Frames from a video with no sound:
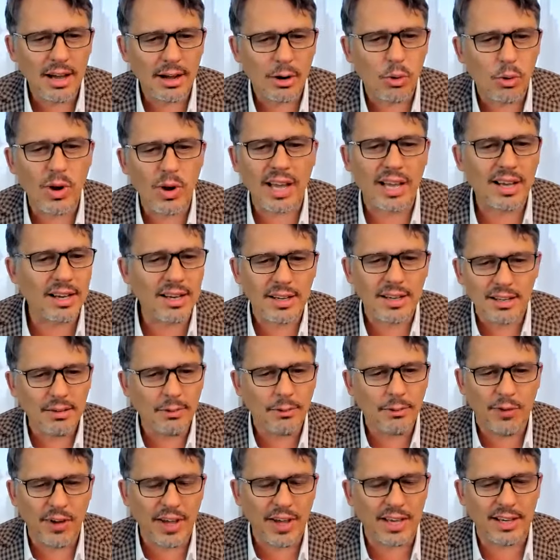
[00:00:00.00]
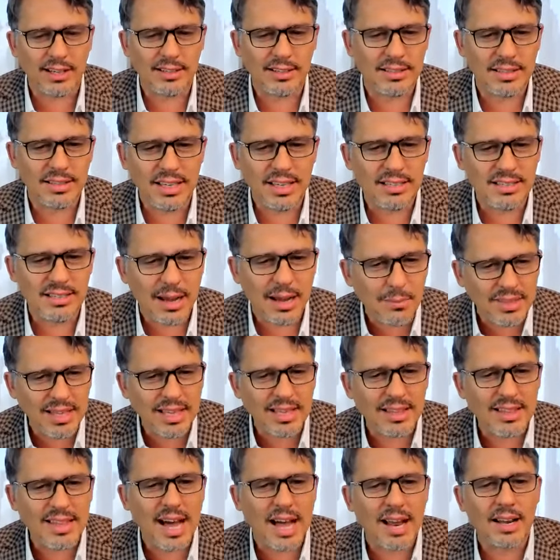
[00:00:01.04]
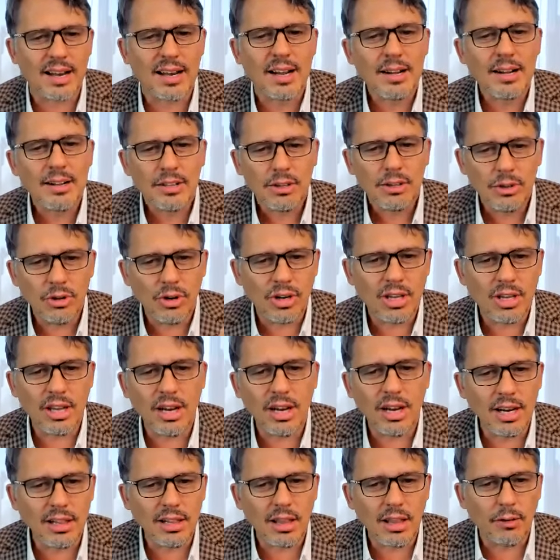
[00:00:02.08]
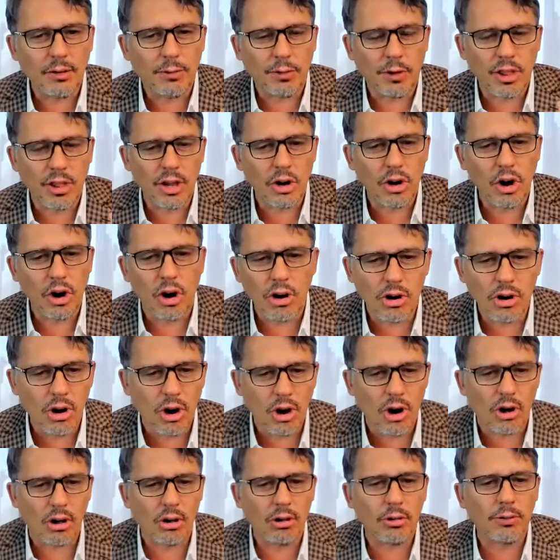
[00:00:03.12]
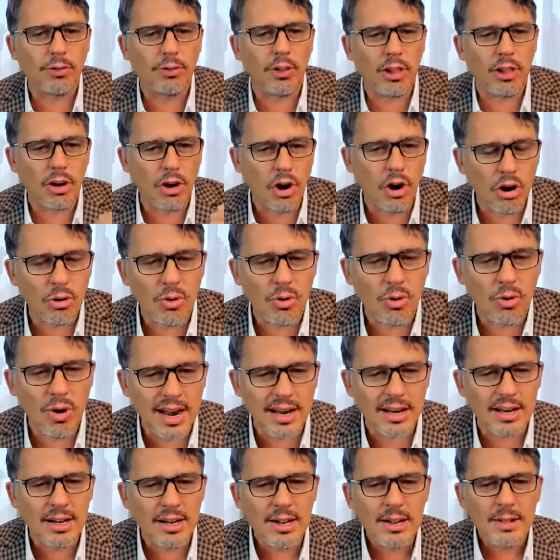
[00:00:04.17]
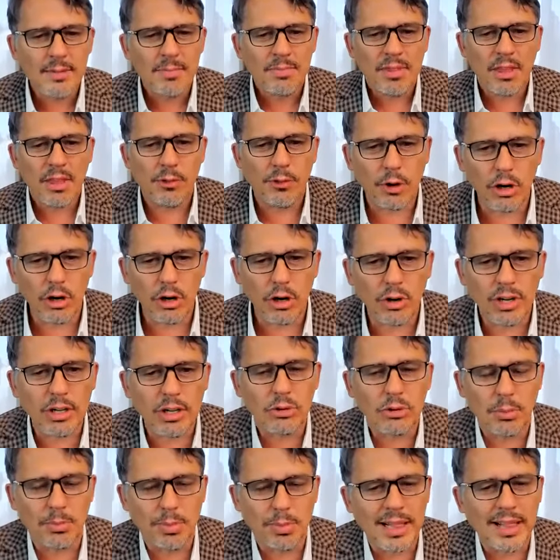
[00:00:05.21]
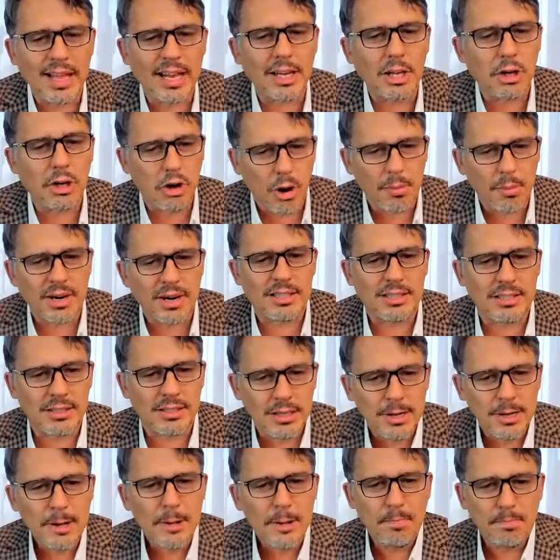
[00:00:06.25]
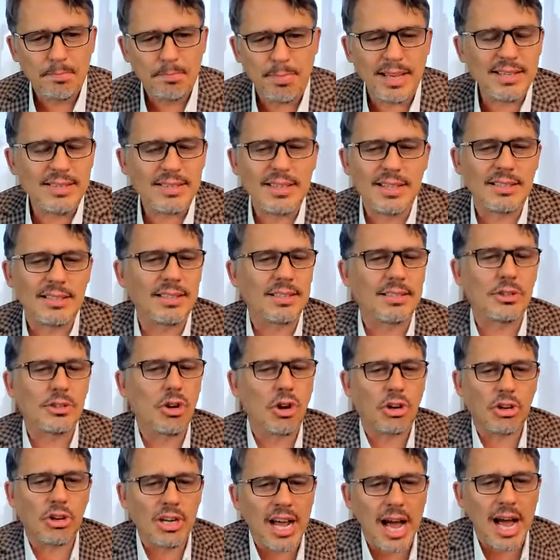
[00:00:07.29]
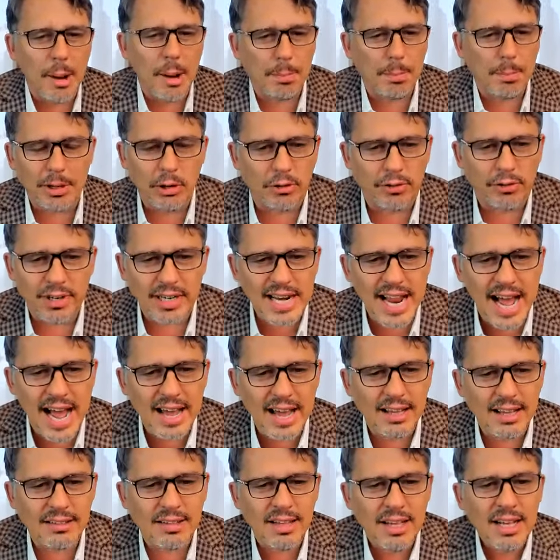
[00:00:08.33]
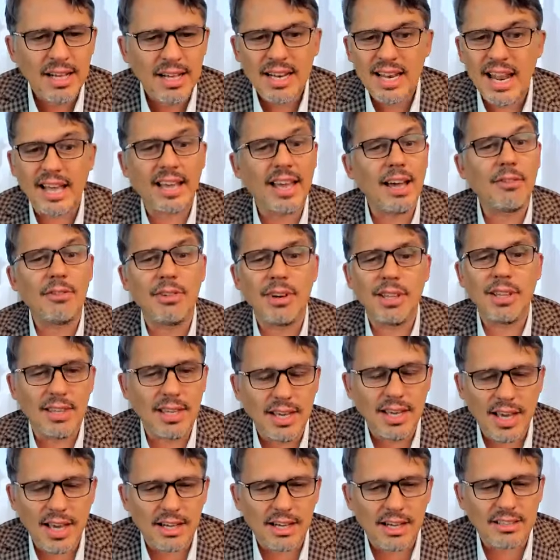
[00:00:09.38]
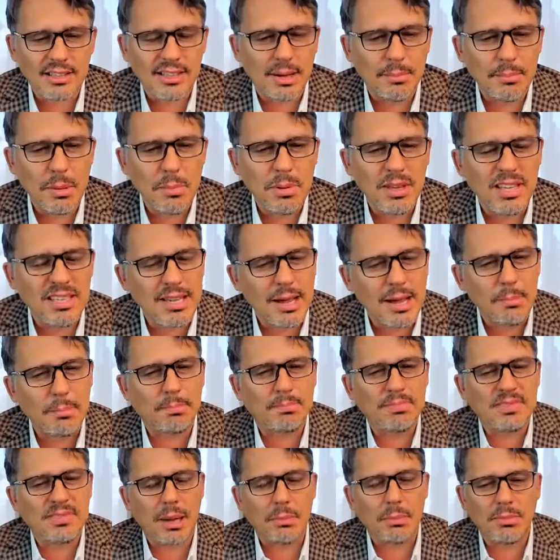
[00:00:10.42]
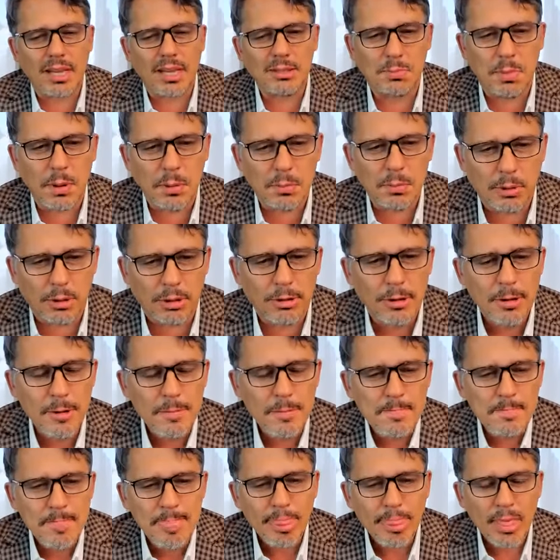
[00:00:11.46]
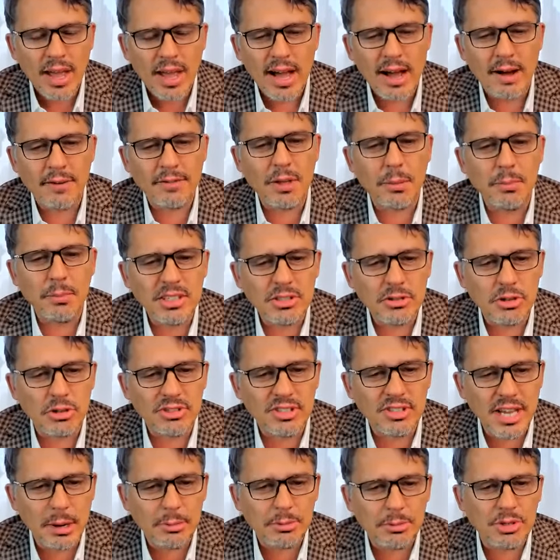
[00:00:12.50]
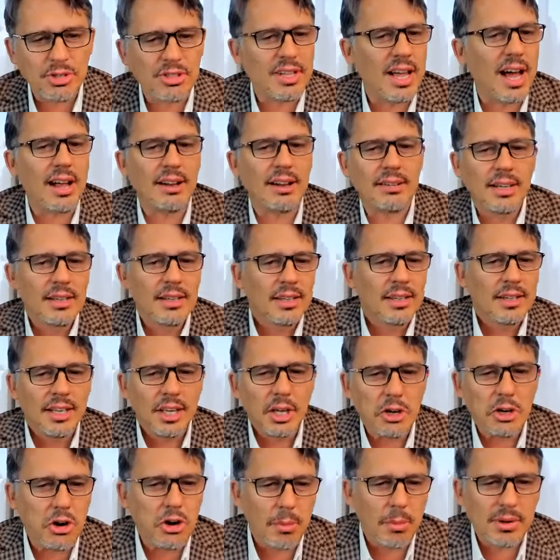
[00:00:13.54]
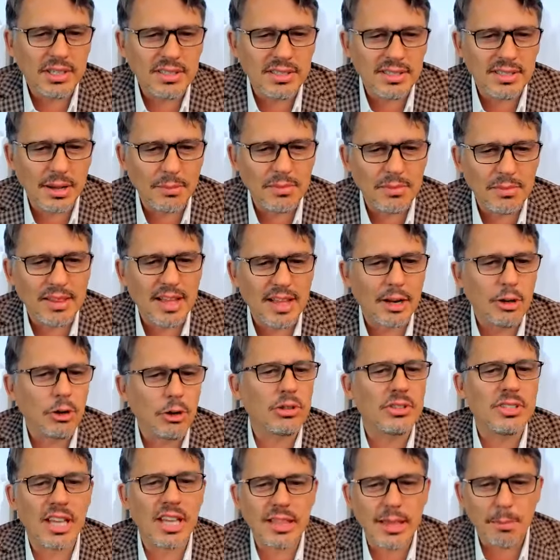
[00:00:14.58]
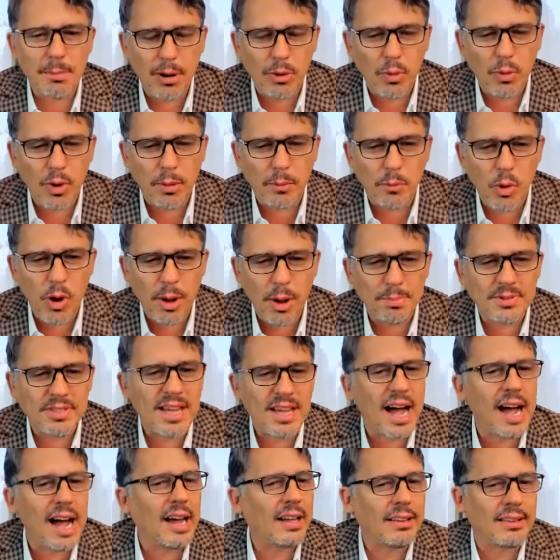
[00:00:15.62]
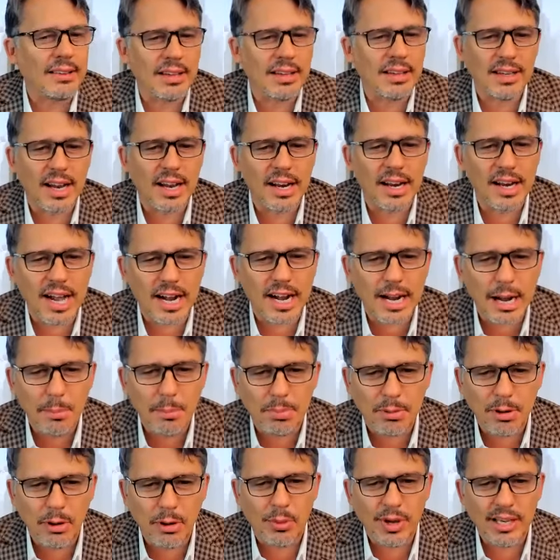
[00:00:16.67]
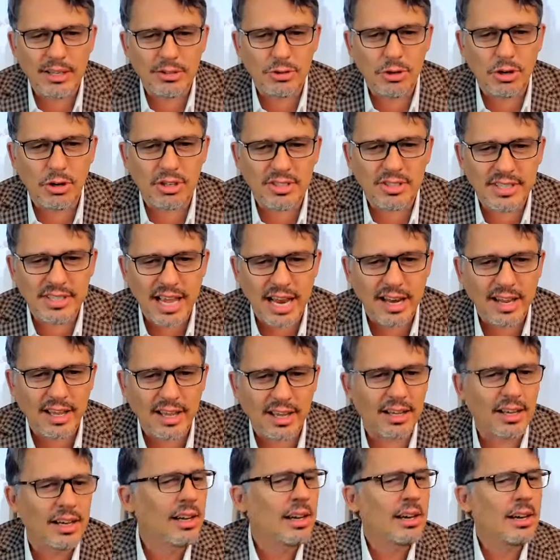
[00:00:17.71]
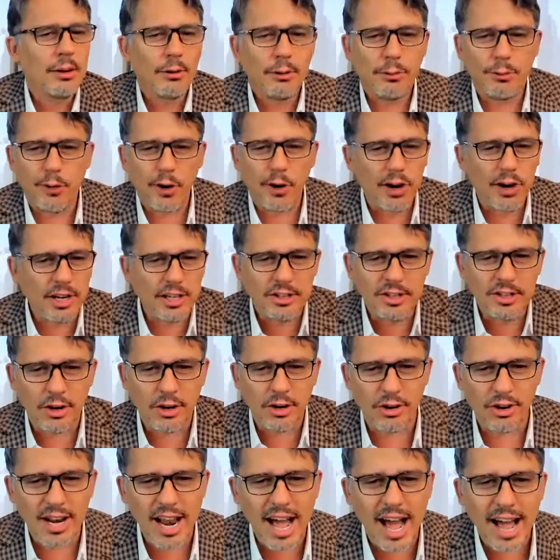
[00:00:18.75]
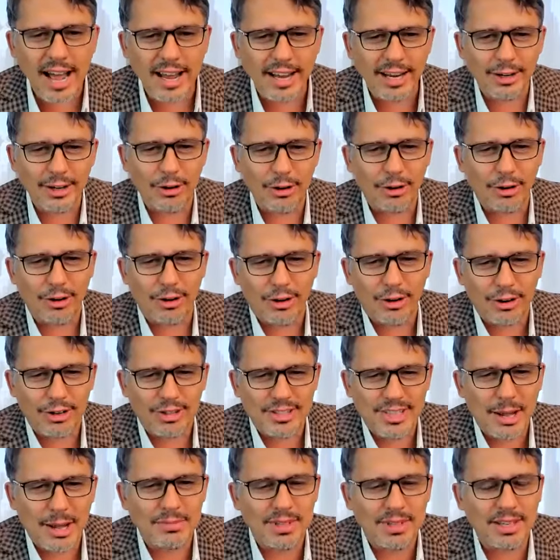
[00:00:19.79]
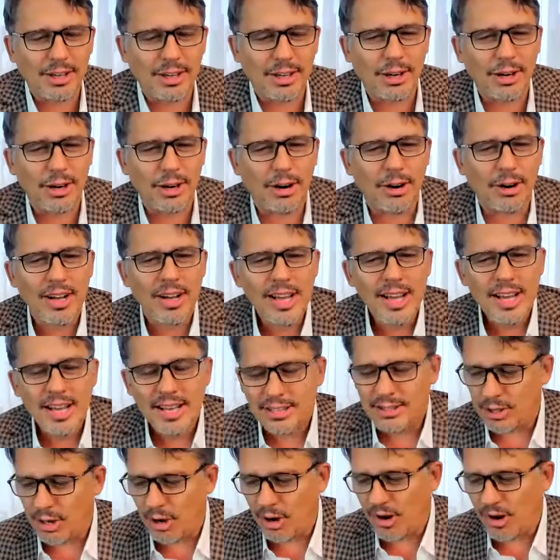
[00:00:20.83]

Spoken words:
quick fix. It's something that you're here for the long haul, for the long run. If you're looking to build an e-commerce business, it's not going to happen overnight. Like everything else, maybe sometimes people have the misconception that e-commerce is something that you'll set up a quick website and in a couple of weeks you're selling furniture online or something, So